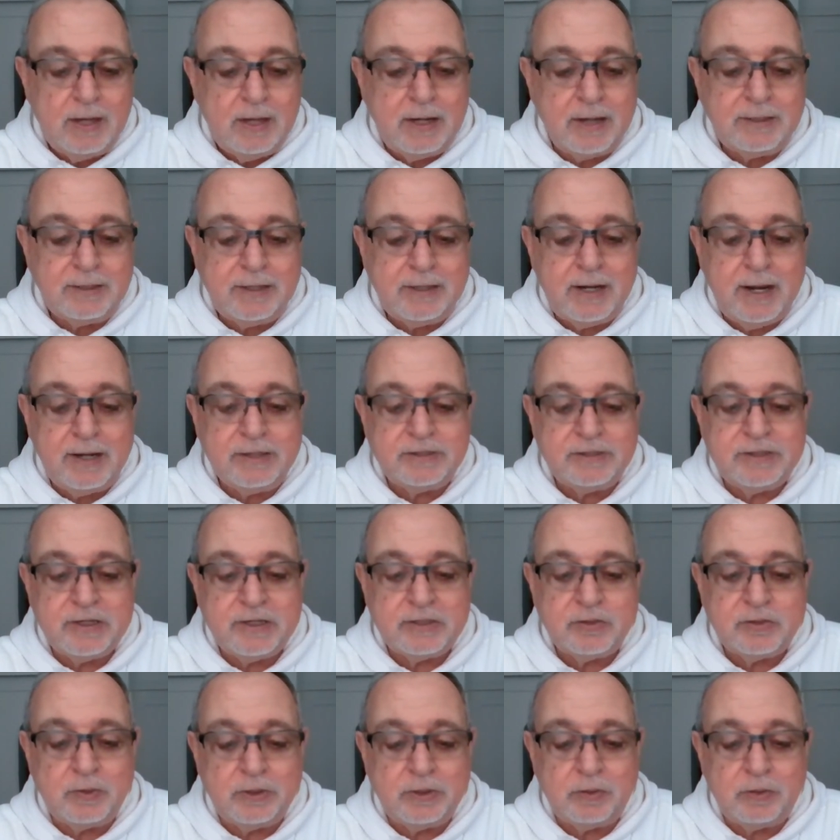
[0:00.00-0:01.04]
In
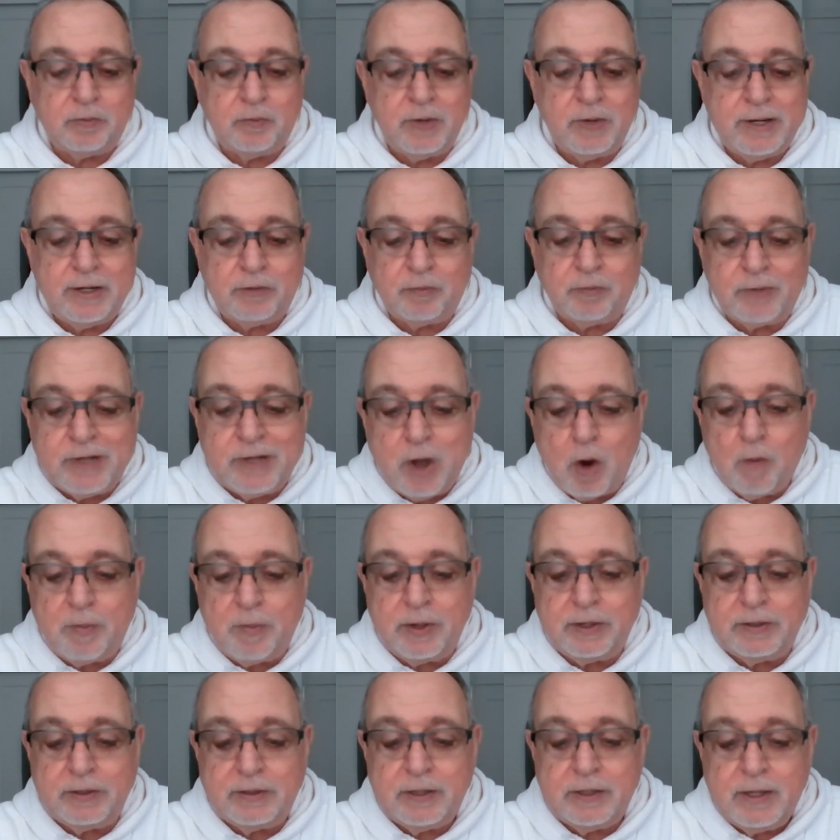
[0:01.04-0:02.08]
1986, when the rink
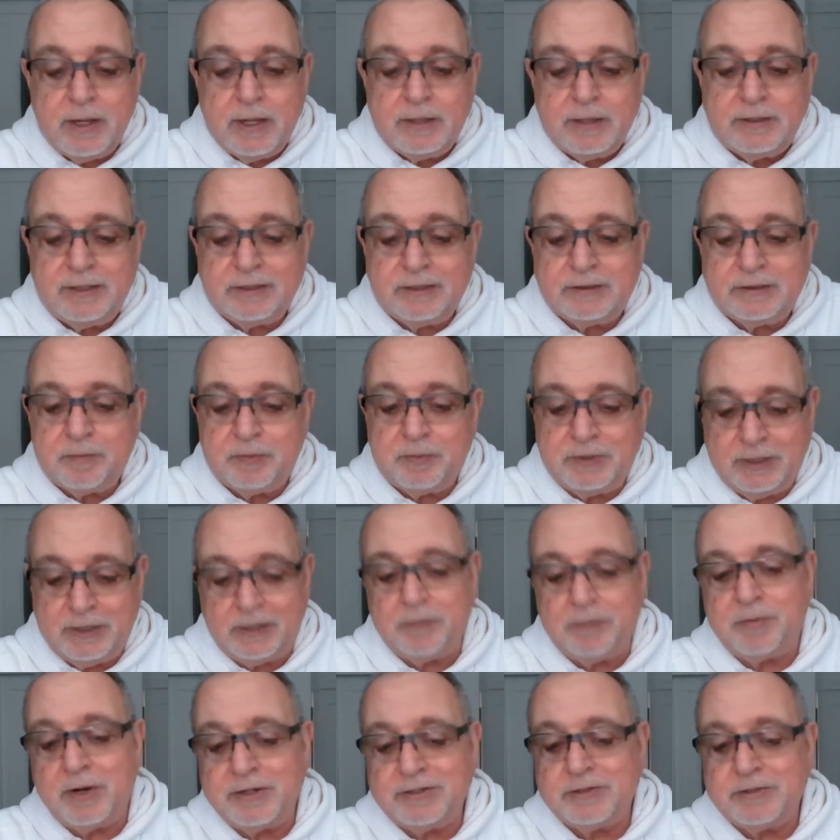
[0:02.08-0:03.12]
reopened, ticket,
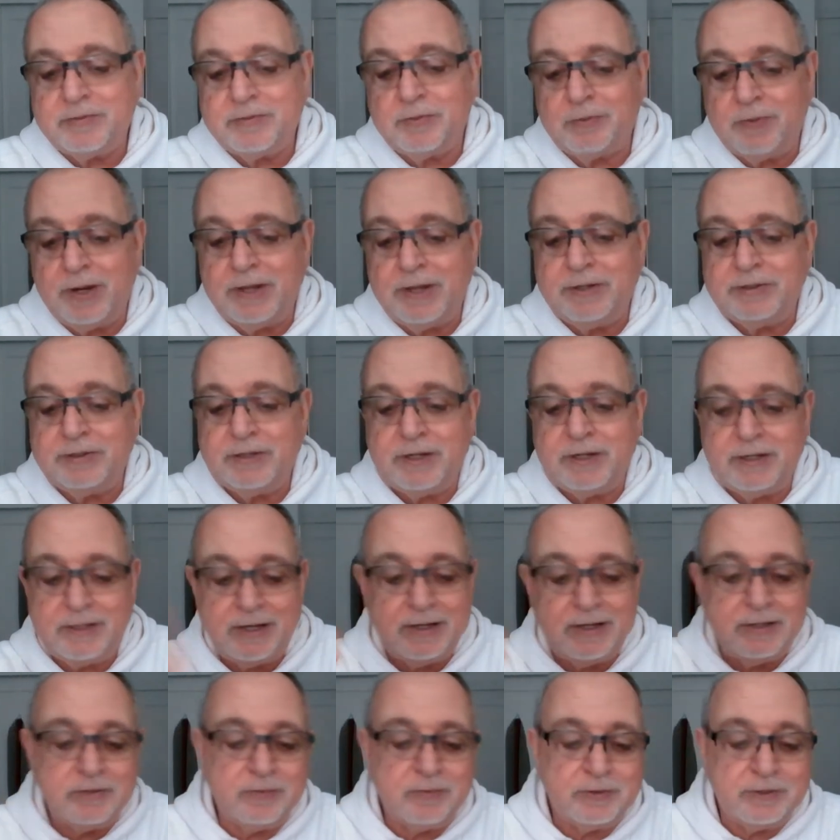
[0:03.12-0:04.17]
ticket prices were raised and
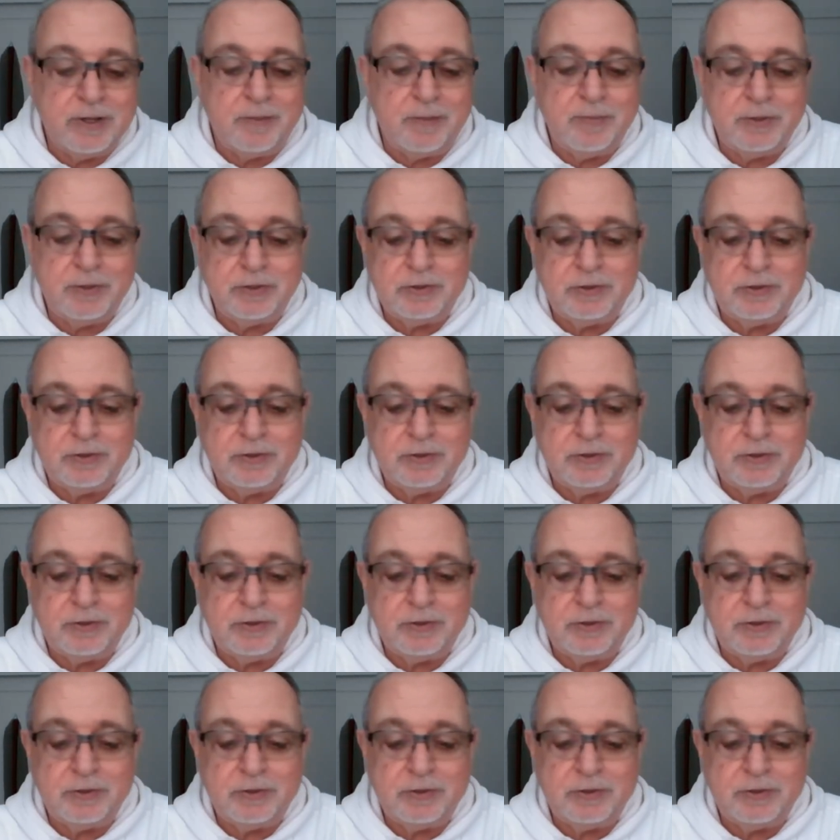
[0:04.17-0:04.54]
attendance was up.